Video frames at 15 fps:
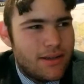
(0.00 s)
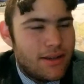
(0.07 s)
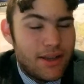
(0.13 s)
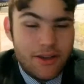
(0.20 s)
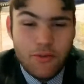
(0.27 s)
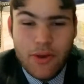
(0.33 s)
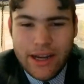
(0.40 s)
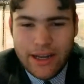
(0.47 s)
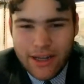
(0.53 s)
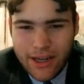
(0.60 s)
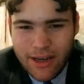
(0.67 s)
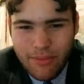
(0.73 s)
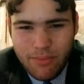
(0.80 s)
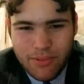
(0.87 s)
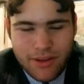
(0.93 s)
Then you wake
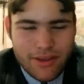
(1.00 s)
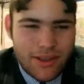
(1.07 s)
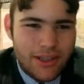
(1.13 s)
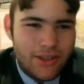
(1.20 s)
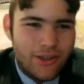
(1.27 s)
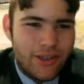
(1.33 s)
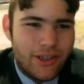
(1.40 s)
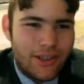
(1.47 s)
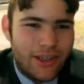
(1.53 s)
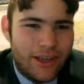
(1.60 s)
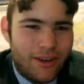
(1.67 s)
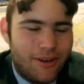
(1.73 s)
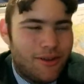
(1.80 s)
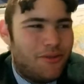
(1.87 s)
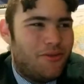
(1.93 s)
up, and then she's
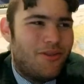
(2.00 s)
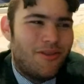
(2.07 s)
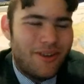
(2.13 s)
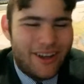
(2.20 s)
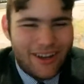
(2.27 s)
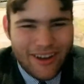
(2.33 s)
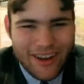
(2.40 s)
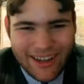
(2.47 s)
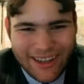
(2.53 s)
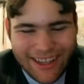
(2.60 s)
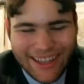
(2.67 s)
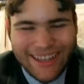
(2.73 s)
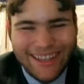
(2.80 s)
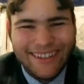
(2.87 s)
like, "Oh, well, you know, I,